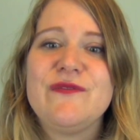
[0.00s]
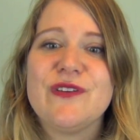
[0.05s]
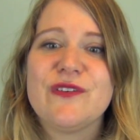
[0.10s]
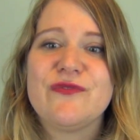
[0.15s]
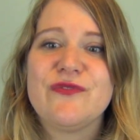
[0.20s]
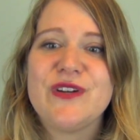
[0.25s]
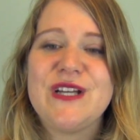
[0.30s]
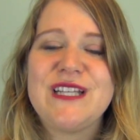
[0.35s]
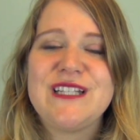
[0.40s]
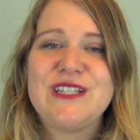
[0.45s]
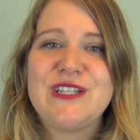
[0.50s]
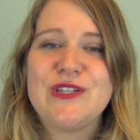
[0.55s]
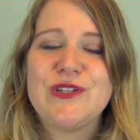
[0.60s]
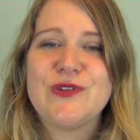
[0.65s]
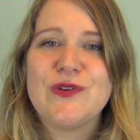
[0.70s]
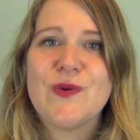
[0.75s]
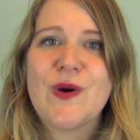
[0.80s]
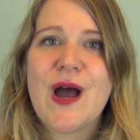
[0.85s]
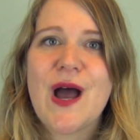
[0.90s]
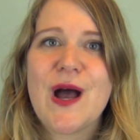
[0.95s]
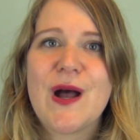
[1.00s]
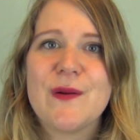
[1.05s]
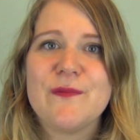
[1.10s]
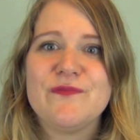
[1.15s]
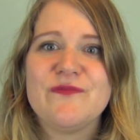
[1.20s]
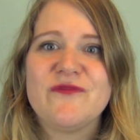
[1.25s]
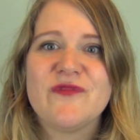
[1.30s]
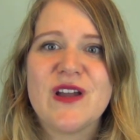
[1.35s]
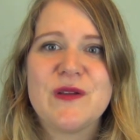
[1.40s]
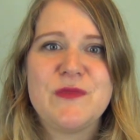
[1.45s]
feel free to
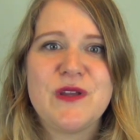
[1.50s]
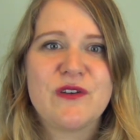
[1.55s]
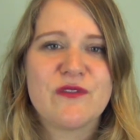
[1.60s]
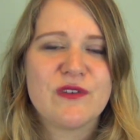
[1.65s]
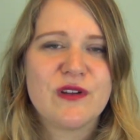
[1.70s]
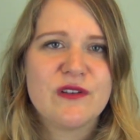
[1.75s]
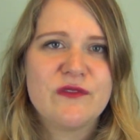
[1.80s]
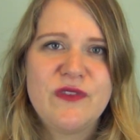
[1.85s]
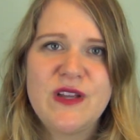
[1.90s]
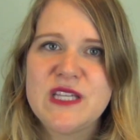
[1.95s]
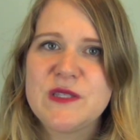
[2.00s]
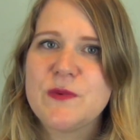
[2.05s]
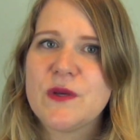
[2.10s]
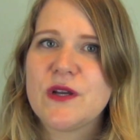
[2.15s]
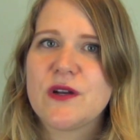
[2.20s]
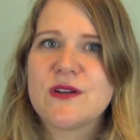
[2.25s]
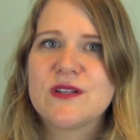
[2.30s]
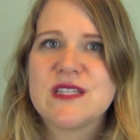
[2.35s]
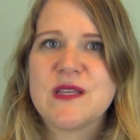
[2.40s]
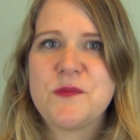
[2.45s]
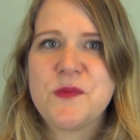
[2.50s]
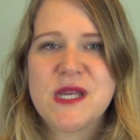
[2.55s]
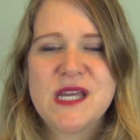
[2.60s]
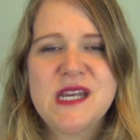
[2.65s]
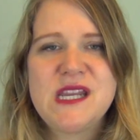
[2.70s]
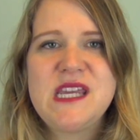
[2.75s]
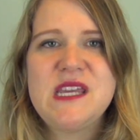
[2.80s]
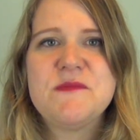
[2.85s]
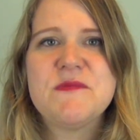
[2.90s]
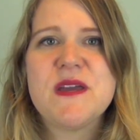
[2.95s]
um, find me over on Facebook or send me
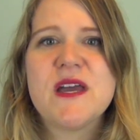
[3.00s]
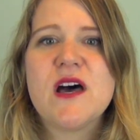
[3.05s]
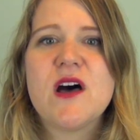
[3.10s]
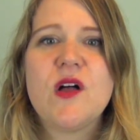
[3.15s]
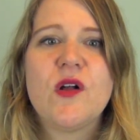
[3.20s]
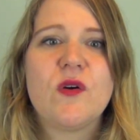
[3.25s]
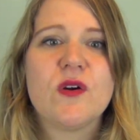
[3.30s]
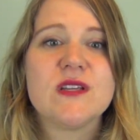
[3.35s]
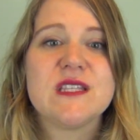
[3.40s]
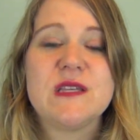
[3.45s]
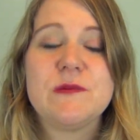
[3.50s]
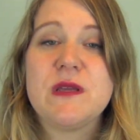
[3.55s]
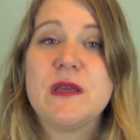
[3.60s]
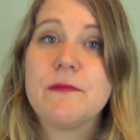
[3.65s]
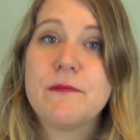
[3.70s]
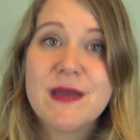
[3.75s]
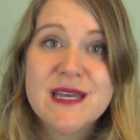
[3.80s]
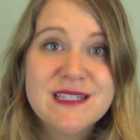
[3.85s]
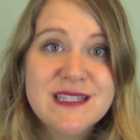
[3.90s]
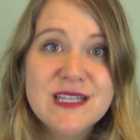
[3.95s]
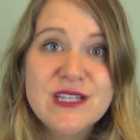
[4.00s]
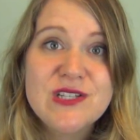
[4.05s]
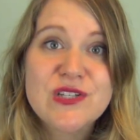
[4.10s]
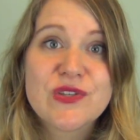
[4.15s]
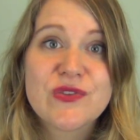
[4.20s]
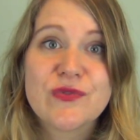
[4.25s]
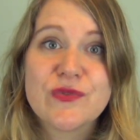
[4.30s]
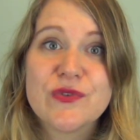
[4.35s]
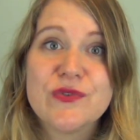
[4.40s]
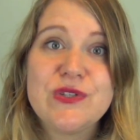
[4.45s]
an email or send me a
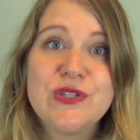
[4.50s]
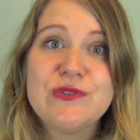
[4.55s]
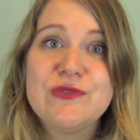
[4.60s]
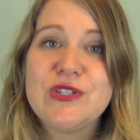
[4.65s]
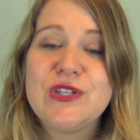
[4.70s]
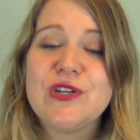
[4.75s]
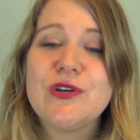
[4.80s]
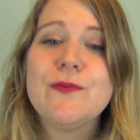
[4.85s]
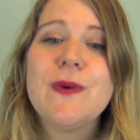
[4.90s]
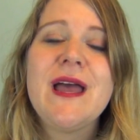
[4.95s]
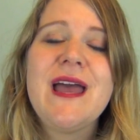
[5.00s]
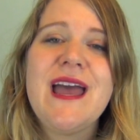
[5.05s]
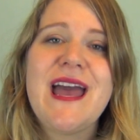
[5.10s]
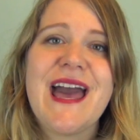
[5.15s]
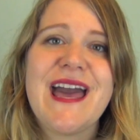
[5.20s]
message through YouTube